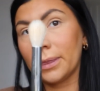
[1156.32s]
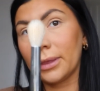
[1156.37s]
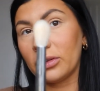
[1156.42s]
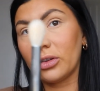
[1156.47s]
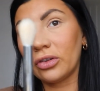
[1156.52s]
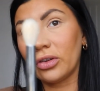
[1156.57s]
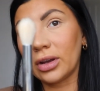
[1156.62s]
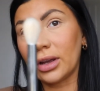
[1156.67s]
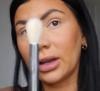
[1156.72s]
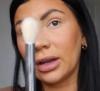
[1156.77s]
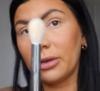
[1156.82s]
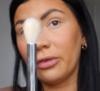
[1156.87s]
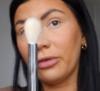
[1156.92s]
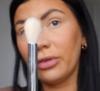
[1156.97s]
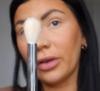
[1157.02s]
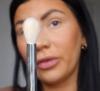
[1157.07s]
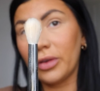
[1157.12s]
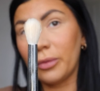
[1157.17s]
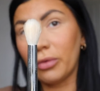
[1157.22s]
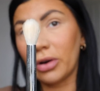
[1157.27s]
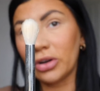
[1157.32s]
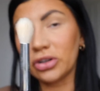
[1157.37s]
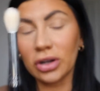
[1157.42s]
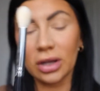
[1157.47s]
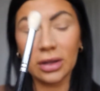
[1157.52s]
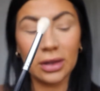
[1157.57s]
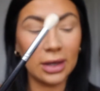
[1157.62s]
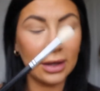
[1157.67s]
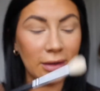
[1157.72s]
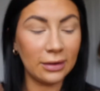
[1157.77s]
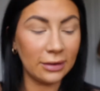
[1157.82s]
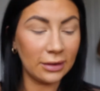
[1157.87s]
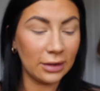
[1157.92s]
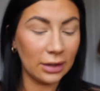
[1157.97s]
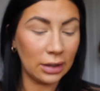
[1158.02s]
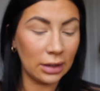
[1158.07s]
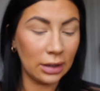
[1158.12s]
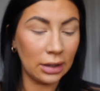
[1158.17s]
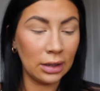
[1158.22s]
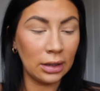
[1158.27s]
just like a fluffy brush like this.
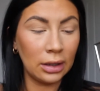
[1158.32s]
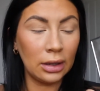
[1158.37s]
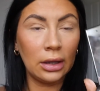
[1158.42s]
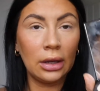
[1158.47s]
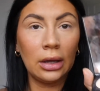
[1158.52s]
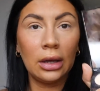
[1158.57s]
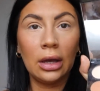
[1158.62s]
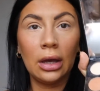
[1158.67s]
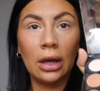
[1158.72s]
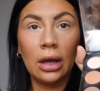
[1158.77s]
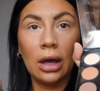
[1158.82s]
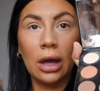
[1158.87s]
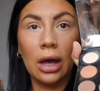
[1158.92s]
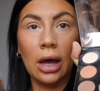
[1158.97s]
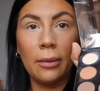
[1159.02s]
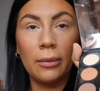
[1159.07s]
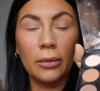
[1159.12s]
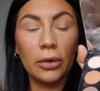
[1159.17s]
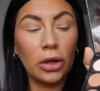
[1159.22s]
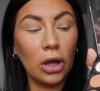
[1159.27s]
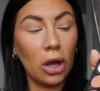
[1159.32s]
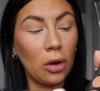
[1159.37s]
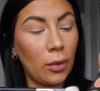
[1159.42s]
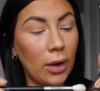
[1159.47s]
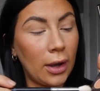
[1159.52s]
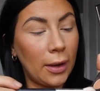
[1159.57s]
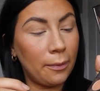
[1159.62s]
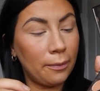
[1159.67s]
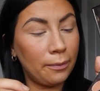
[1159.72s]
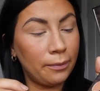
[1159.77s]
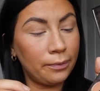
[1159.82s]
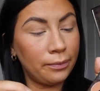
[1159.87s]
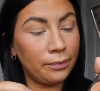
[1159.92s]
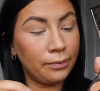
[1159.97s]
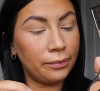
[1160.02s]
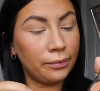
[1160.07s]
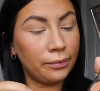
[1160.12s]
I'm going to go in,